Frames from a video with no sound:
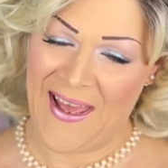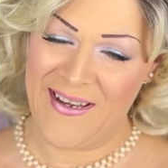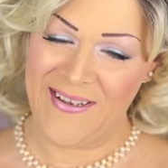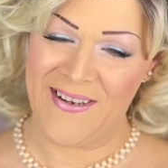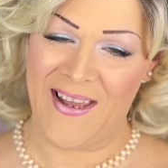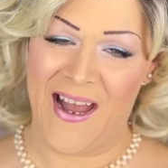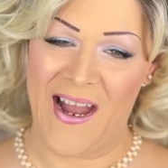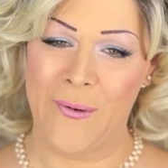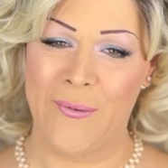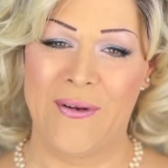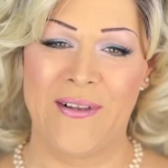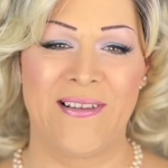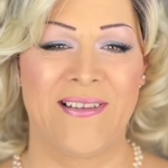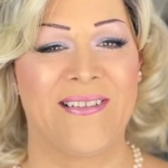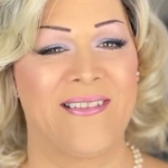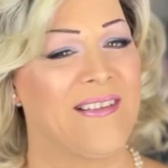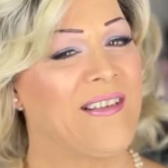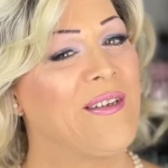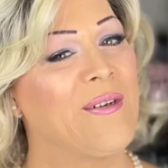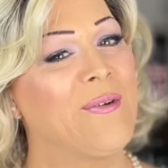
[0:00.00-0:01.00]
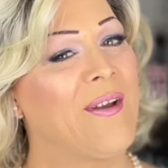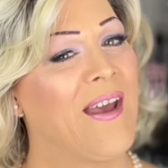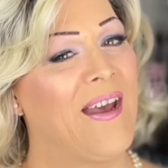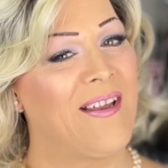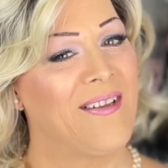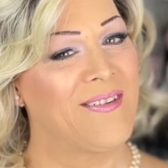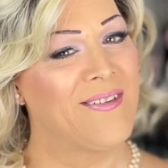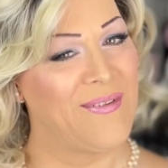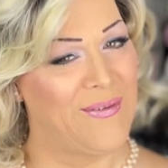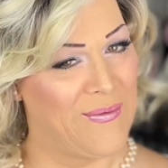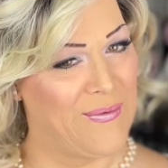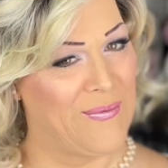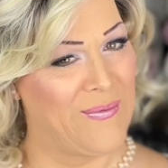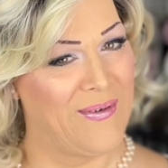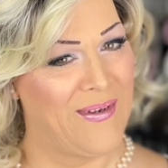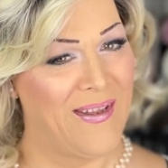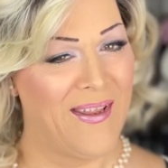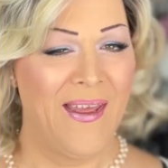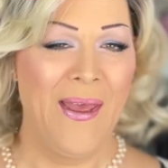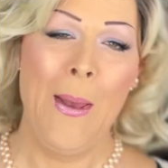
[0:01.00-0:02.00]
and I will see you again
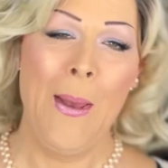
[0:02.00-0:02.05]
soon.